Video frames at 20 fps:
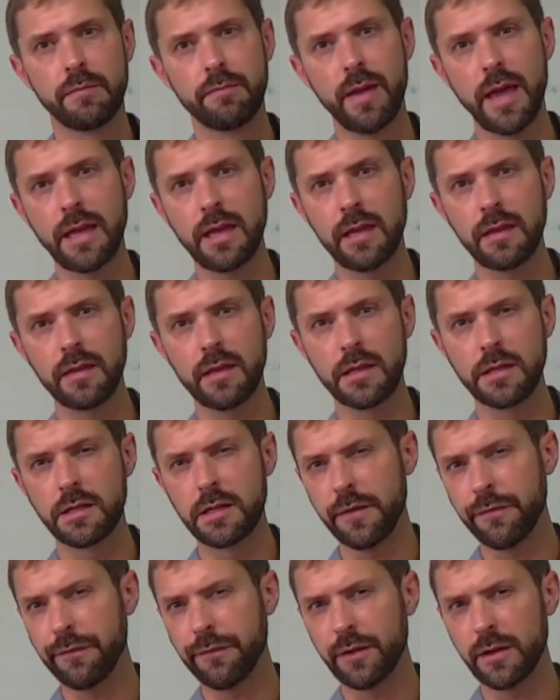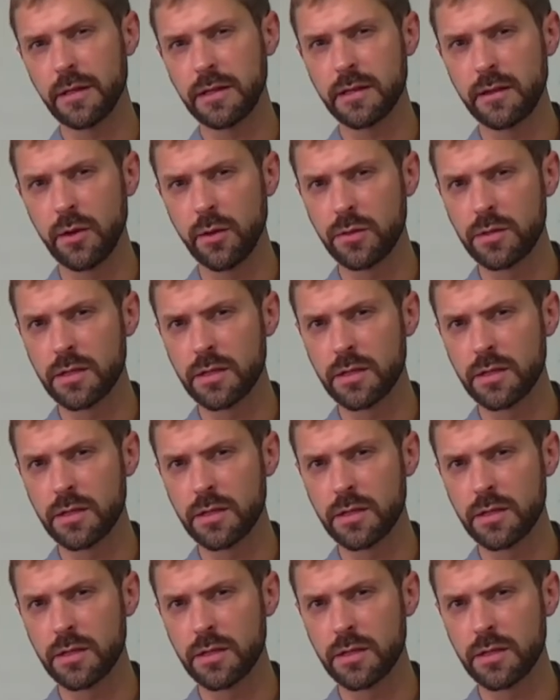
making the difference in those